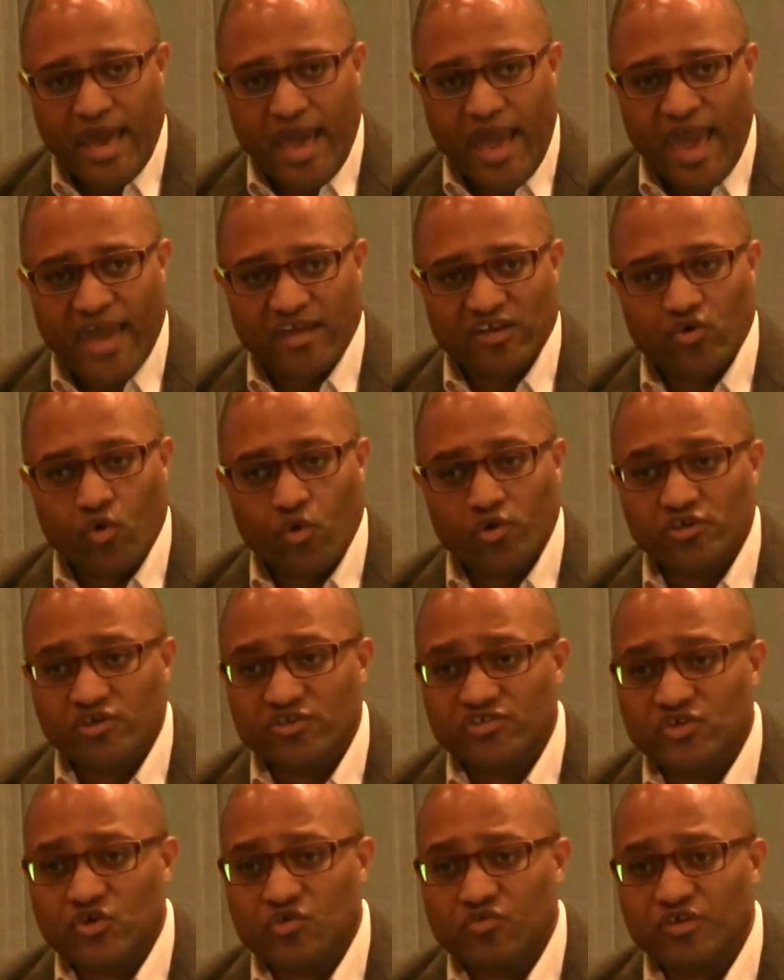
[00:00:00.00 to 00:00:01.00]
And in order
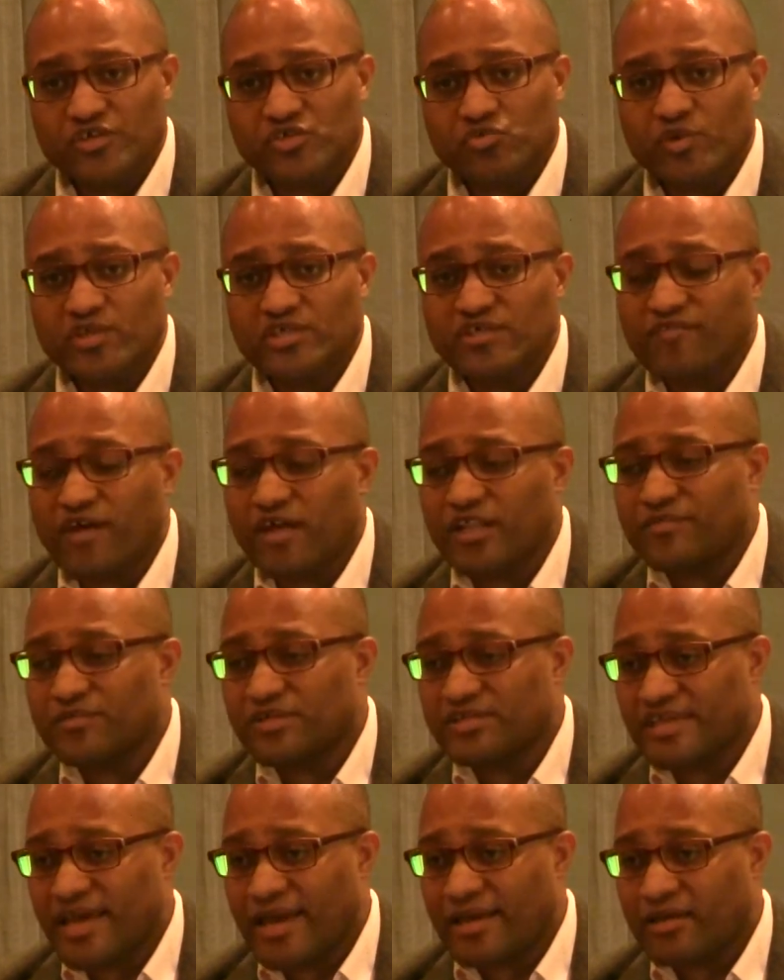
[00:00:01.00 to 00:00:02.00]
to do this, we developed
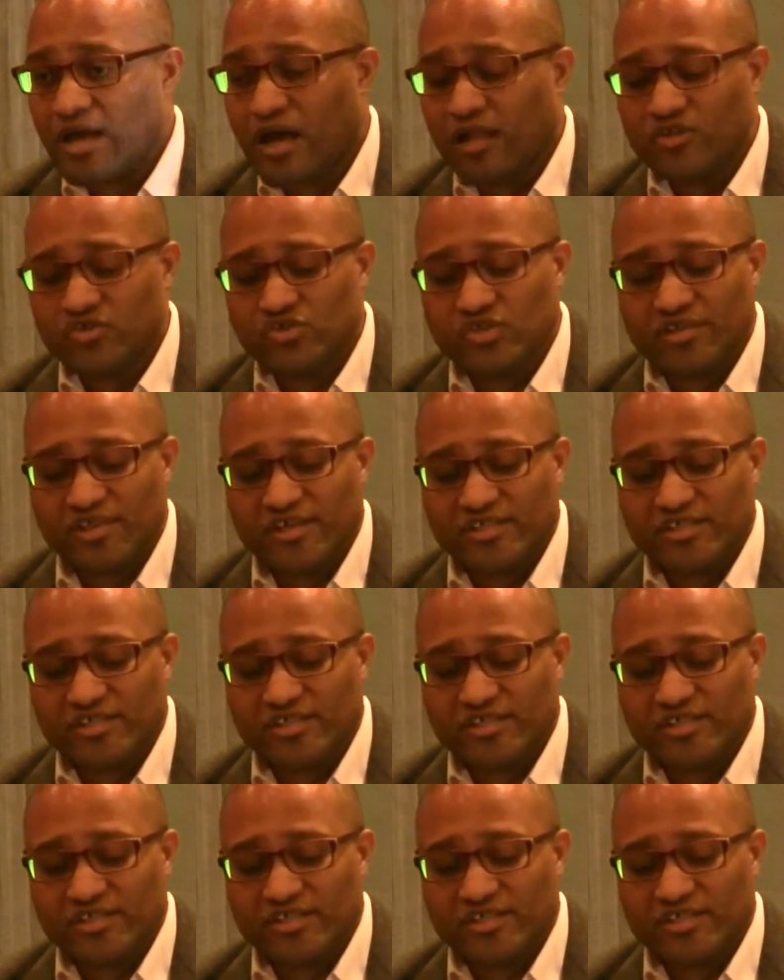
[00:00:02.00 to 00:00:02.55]
a technology